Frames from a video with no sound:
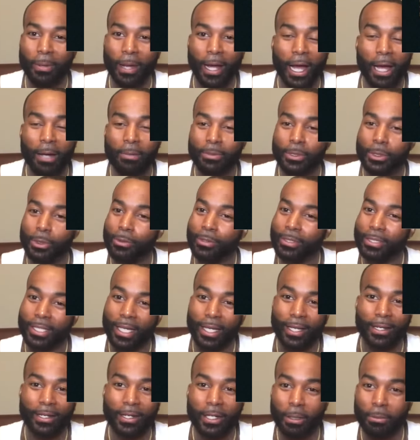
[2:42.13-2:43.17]
albums you could
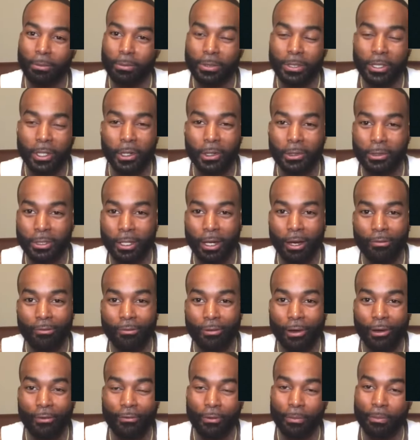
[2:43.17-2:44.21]
take a couple songs off
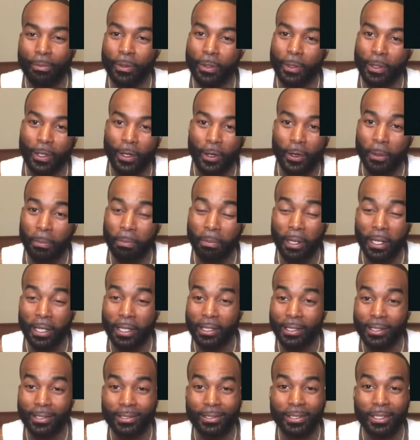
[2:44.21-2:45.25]
of and put it on a
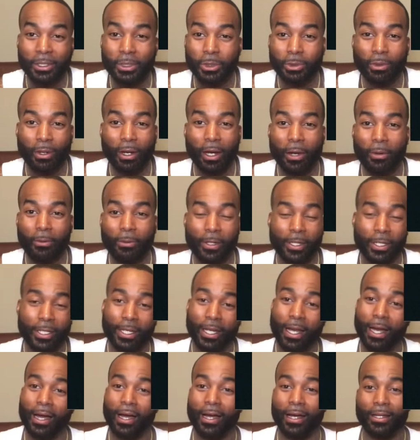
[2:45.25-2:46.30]
playlist that you already
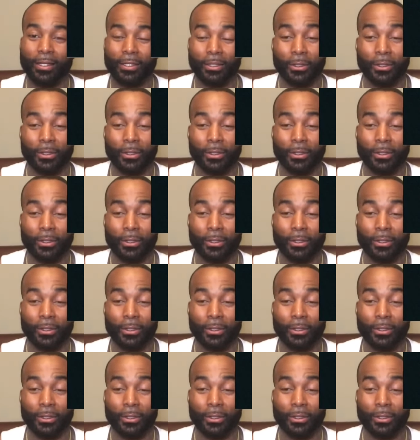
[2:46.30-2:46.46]
got.